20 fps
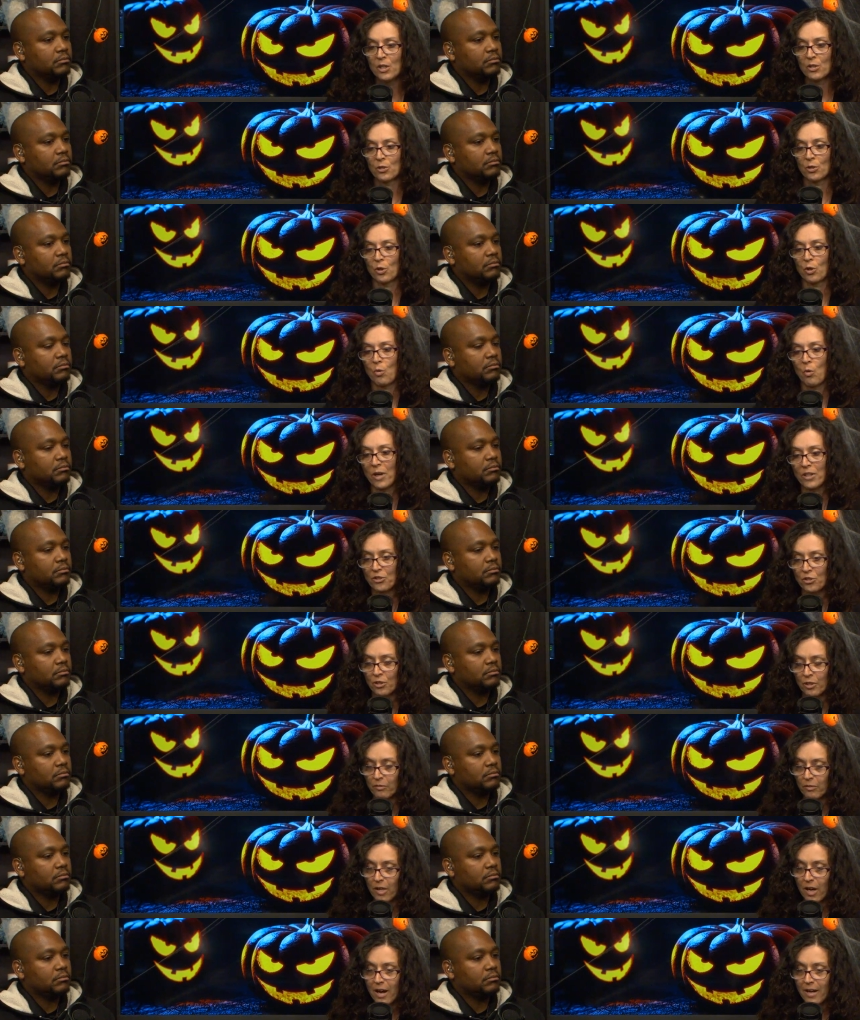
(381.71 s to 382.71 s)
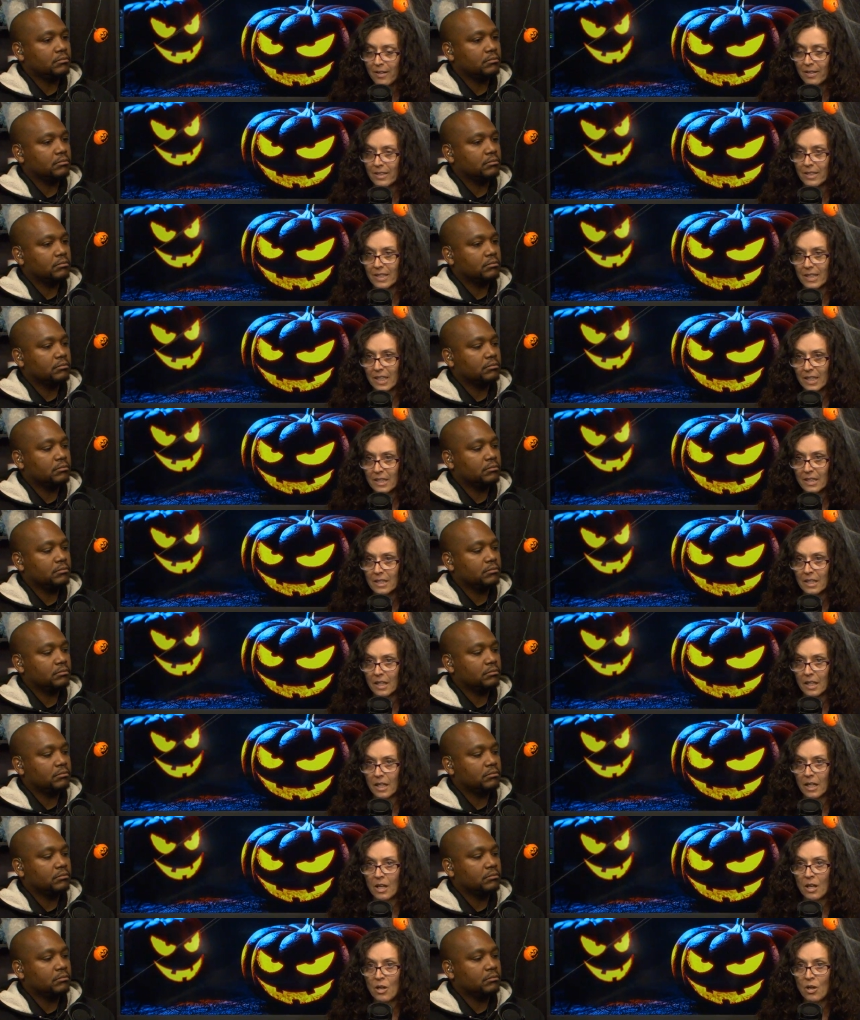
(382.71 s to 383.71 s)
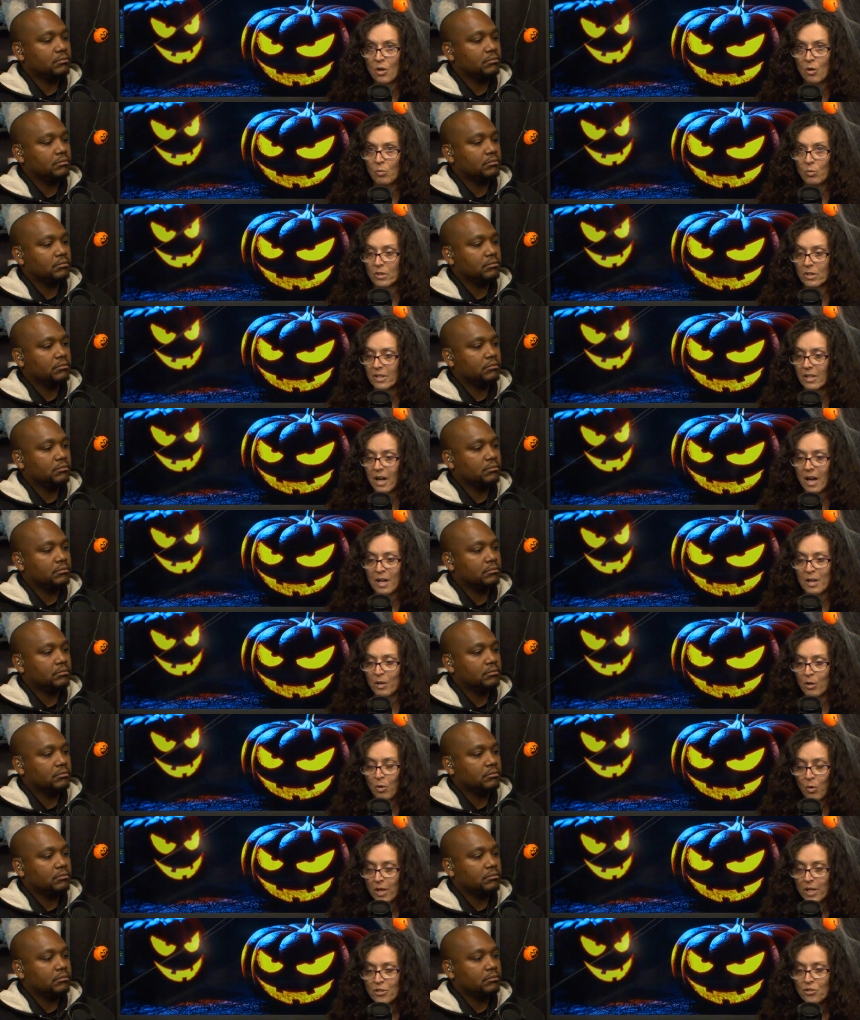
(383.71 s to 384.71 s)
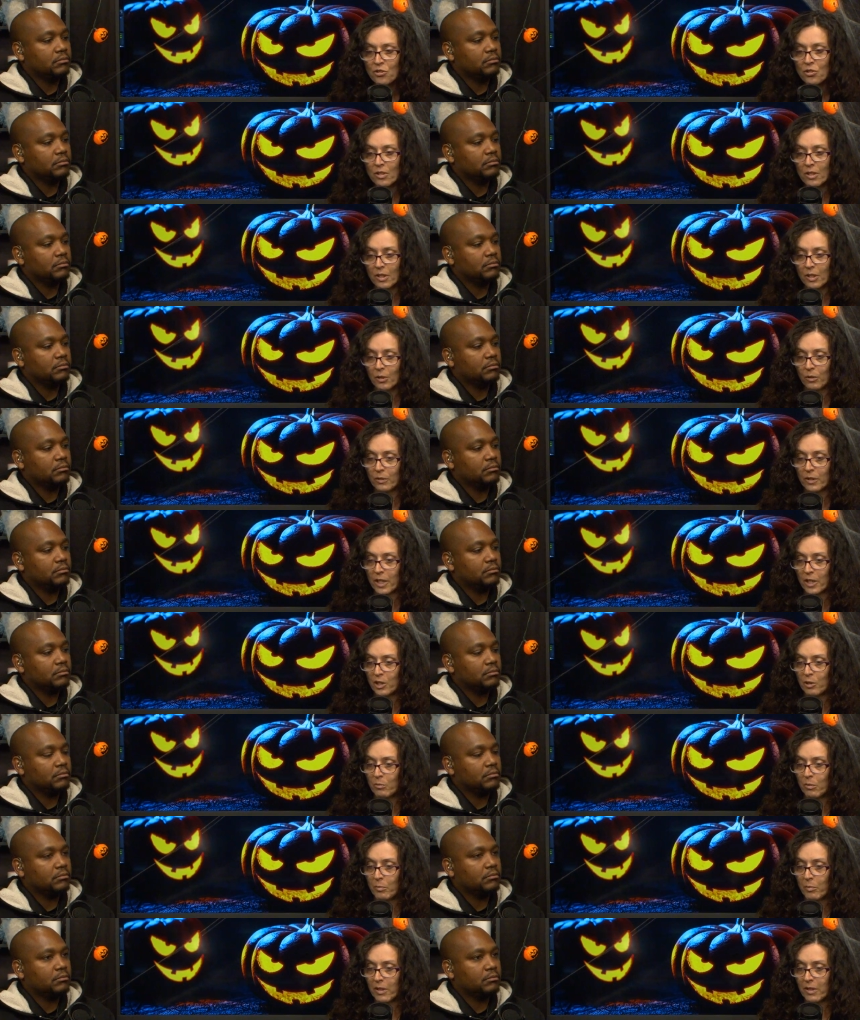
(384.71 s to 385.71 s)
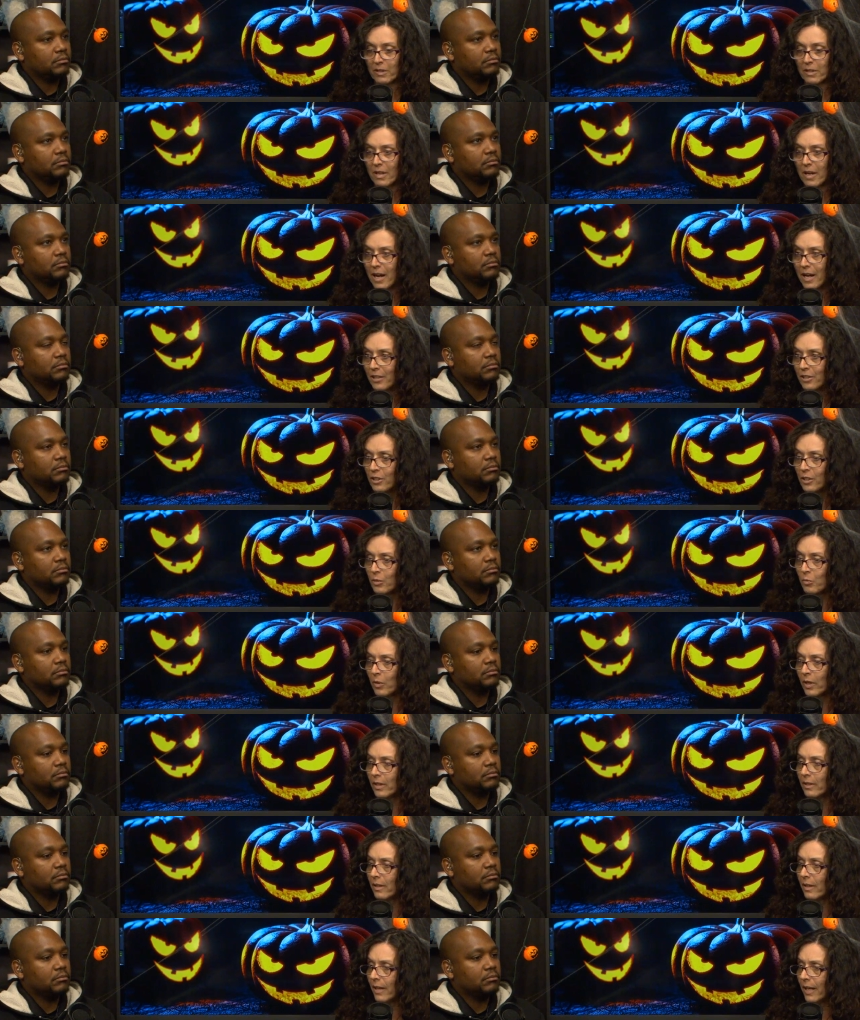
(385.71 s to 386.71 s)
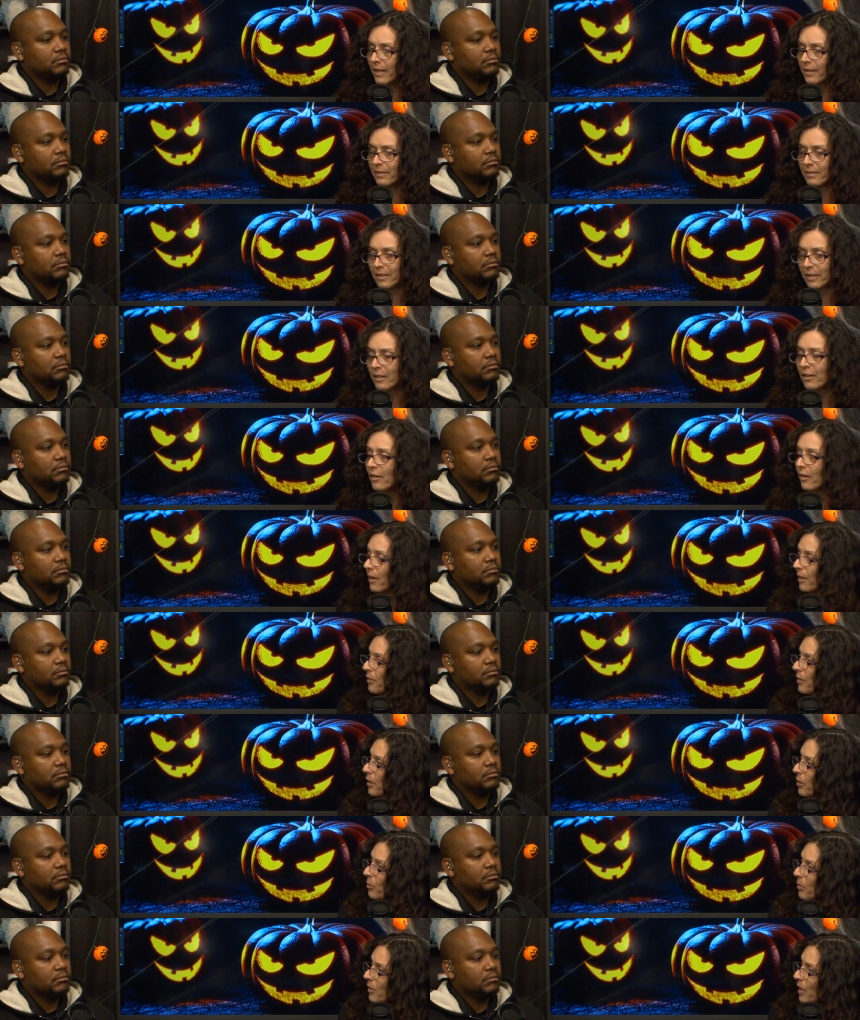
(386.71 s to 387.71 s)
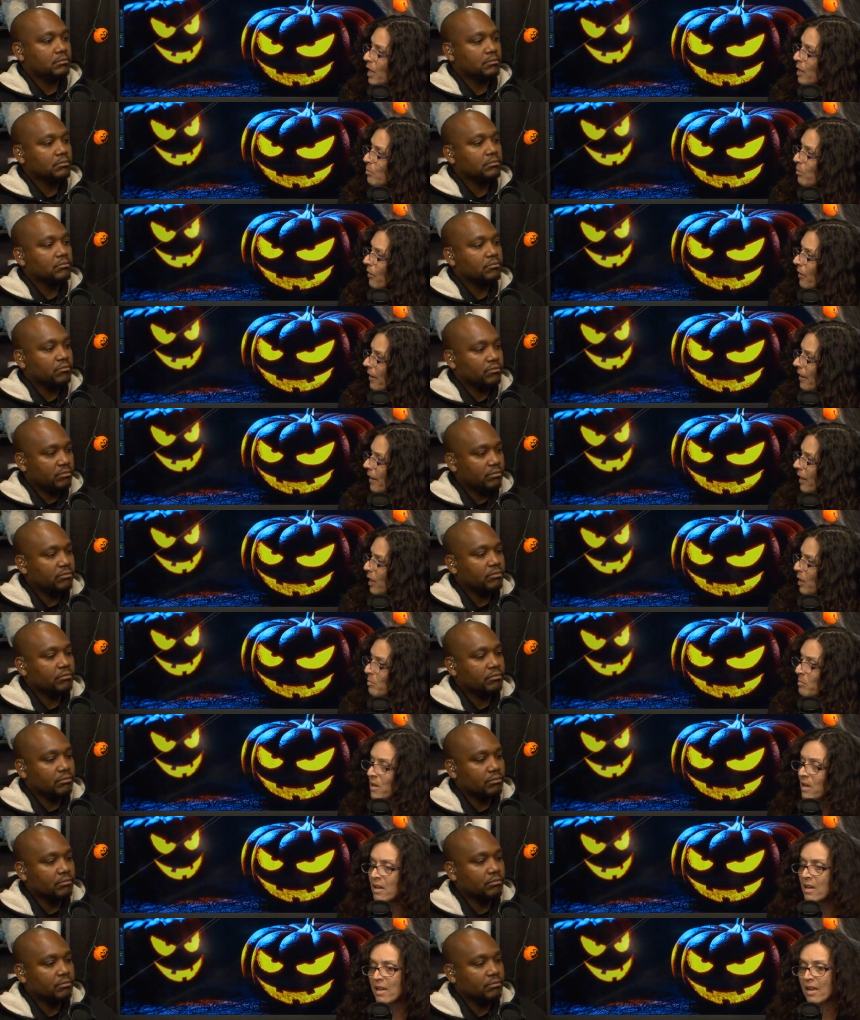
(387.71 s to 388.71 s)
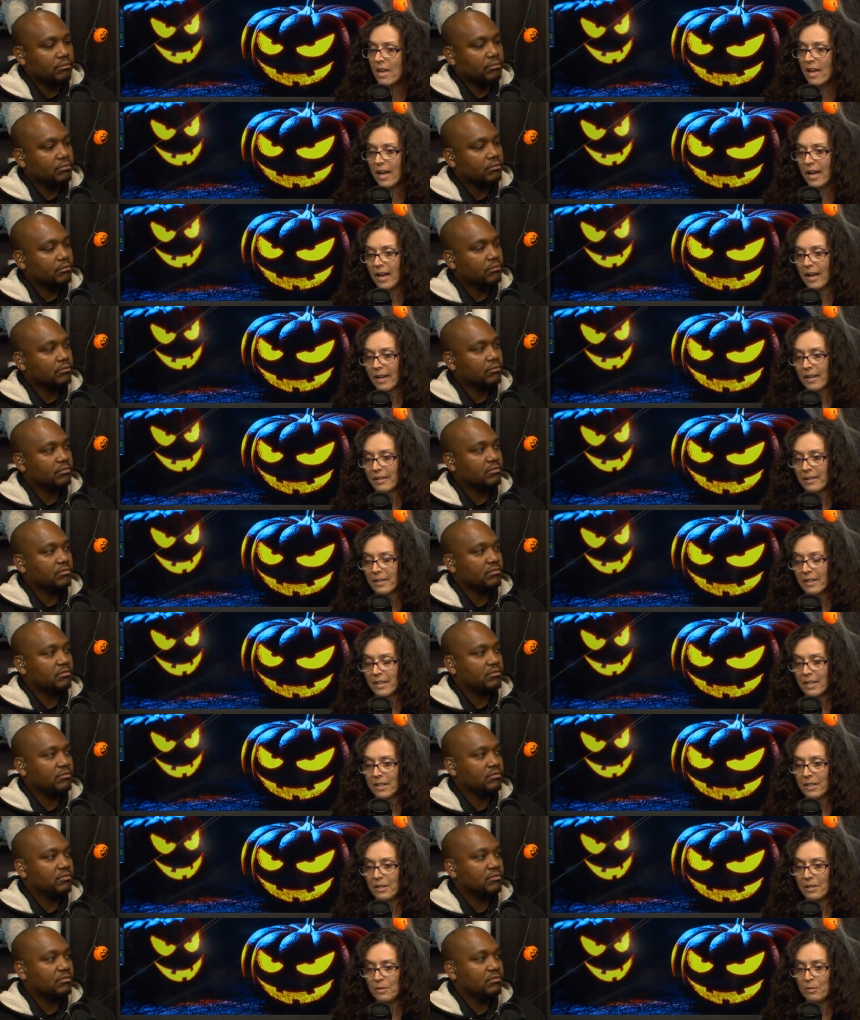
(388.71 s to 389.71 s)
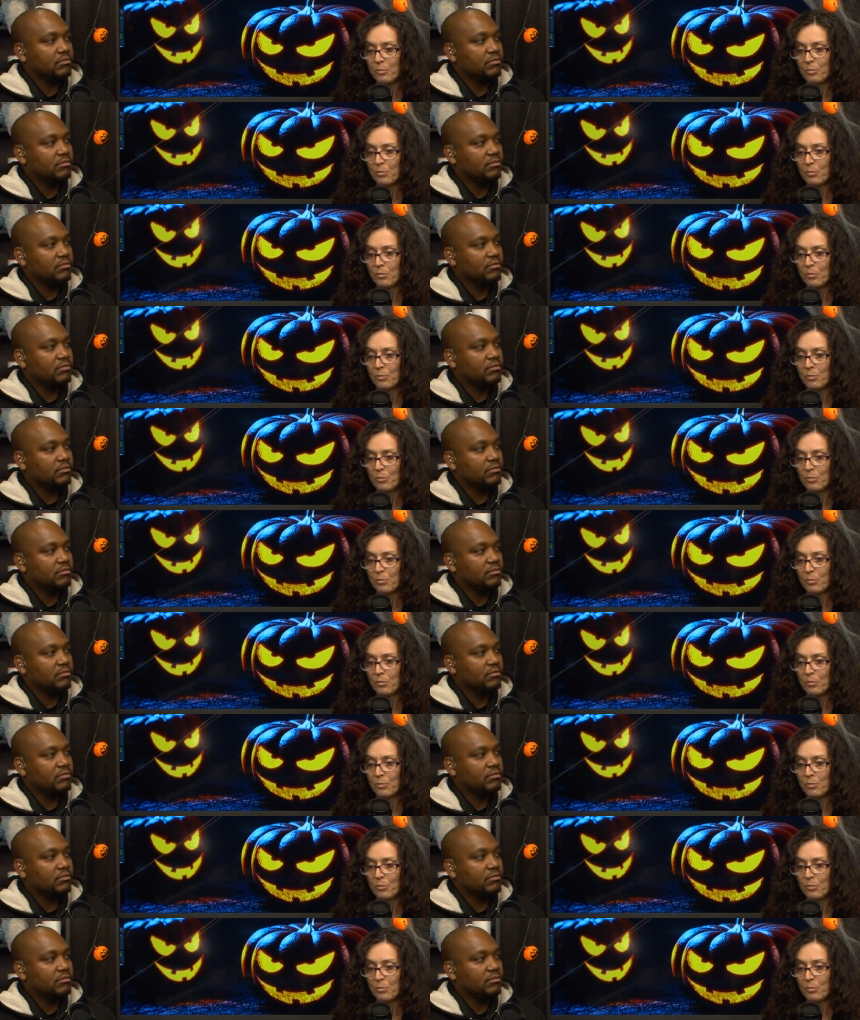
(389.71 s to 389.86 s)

Speaker 1: So the question of God existing was not a question in the Old Testament because he actually went and had dinner, I think, with Abraham, mm -hmm. and he